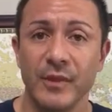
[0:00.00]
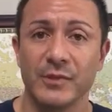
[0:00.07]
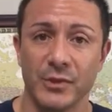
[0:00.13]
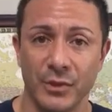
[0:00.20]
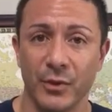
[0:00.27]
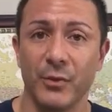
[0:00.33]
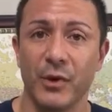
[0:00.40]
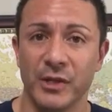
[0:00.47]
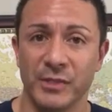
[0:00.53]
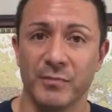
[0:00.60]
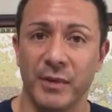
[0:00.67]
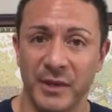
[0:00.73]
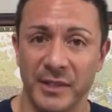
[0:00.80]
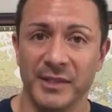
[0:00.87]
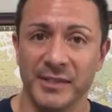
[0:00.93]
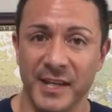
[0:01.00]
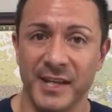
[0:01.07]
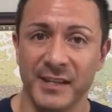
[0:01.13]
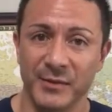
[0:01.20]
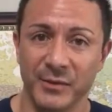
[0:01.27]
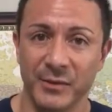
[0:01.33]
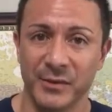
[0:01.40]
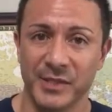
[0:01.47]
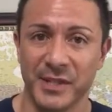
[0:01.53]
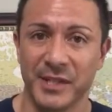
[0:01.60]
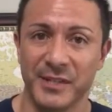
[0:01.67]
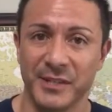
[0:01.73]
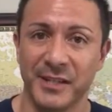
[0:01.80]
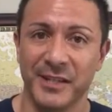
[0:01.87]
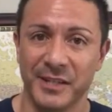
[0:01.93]
So there was pun intended when we
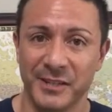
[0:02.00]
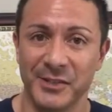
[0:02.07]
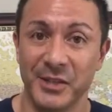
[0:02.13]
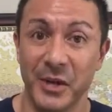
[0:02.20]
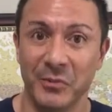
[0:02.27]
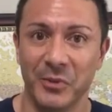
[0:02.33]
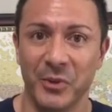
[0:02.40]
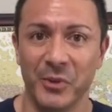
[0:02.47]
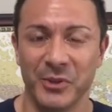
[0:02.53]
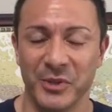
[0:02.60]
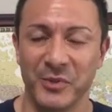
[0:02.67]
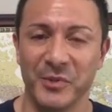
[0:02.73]
said dumb goals.